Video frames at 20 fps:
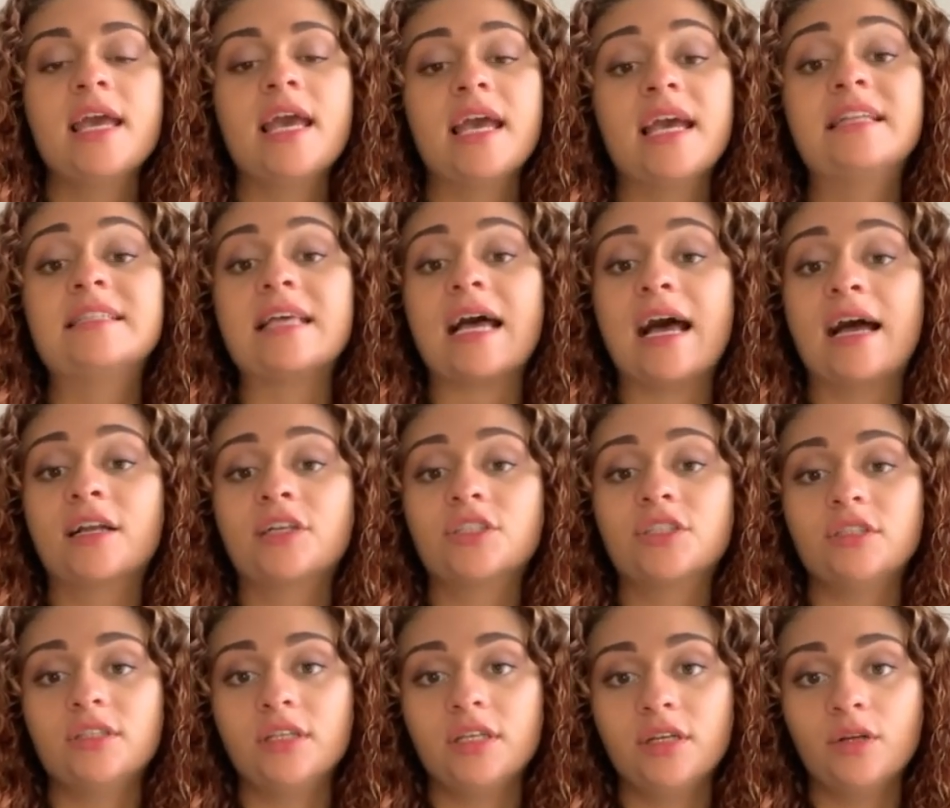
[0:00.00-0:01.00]
it's
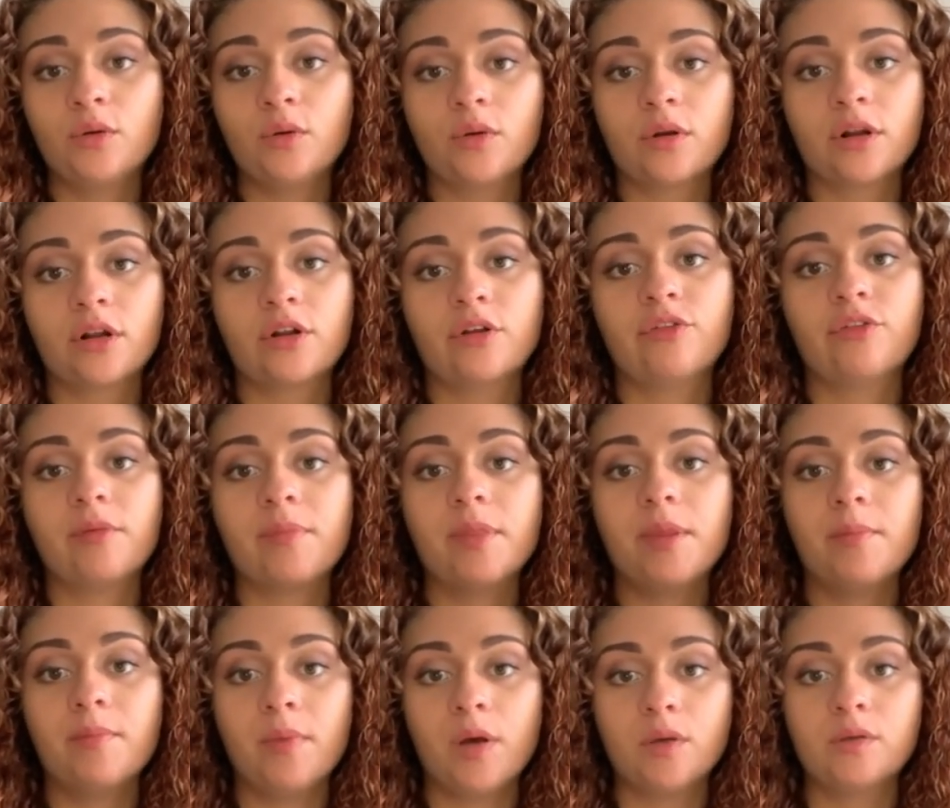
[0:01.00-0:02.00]
actually in order from
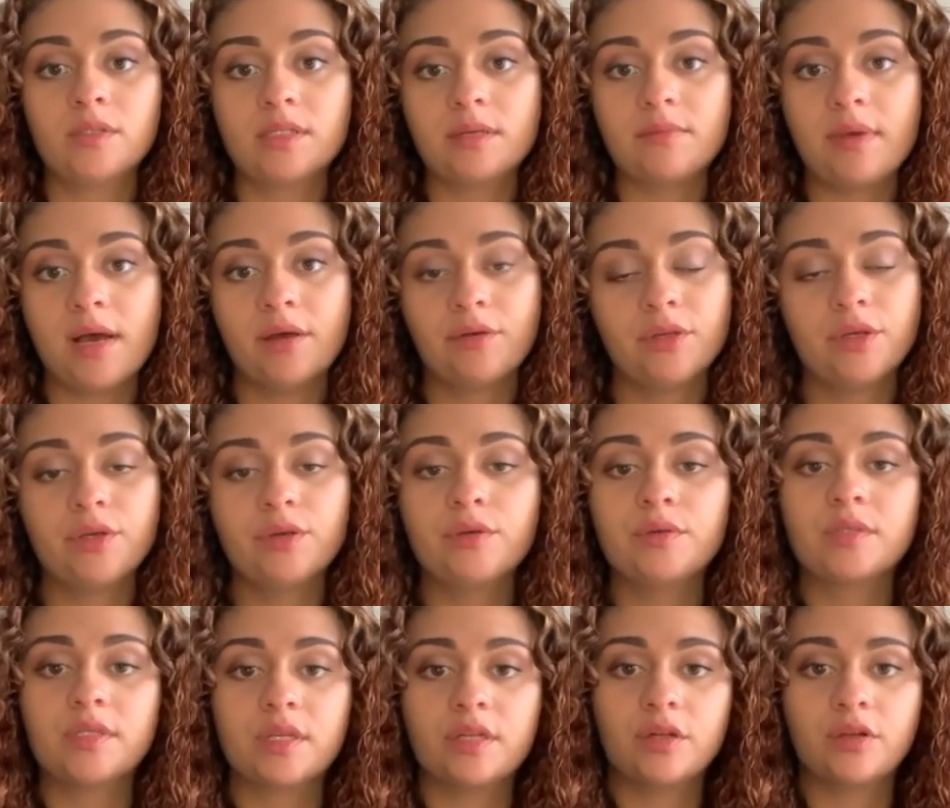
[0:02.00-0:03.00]
the most amount
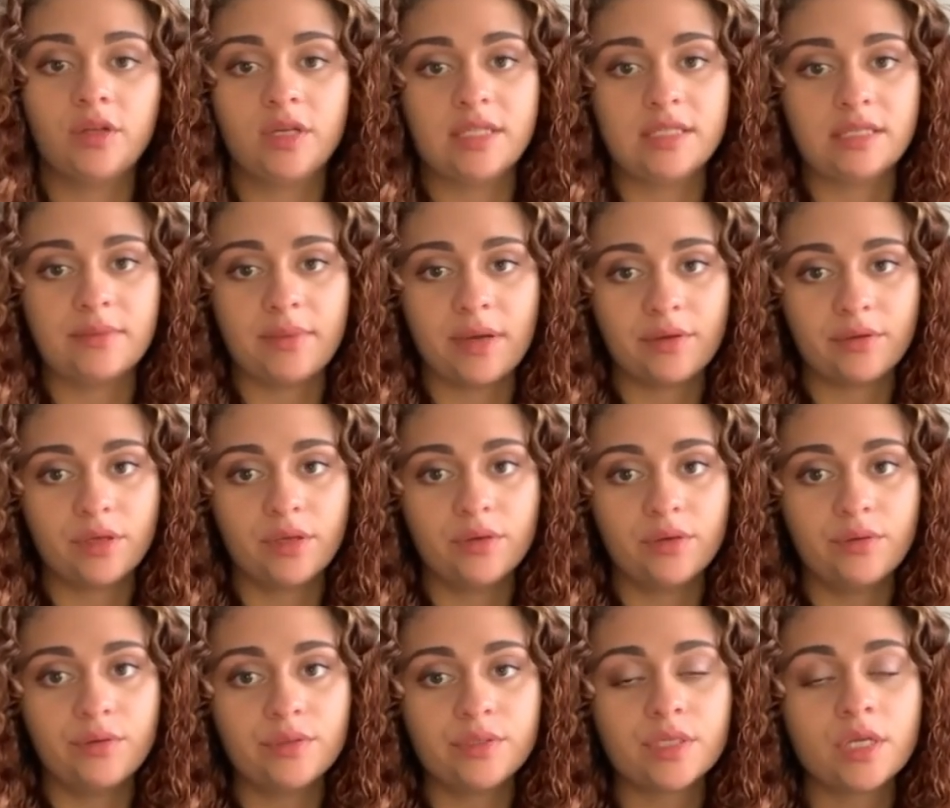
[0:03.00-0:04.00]
used to the least amount
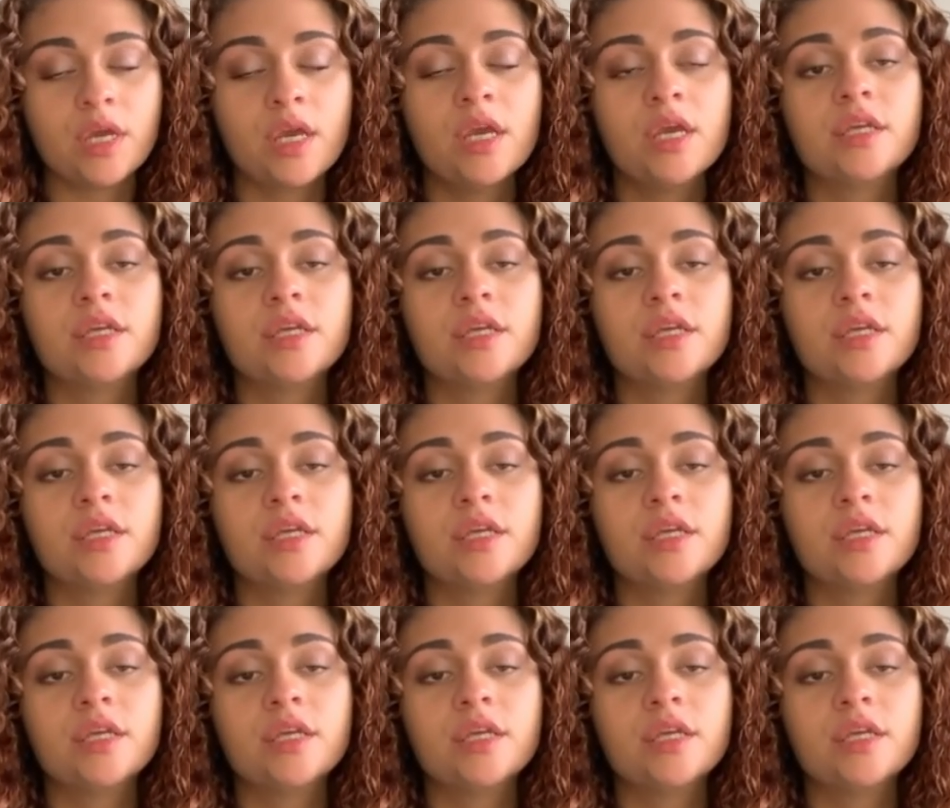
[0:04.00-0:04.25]
used.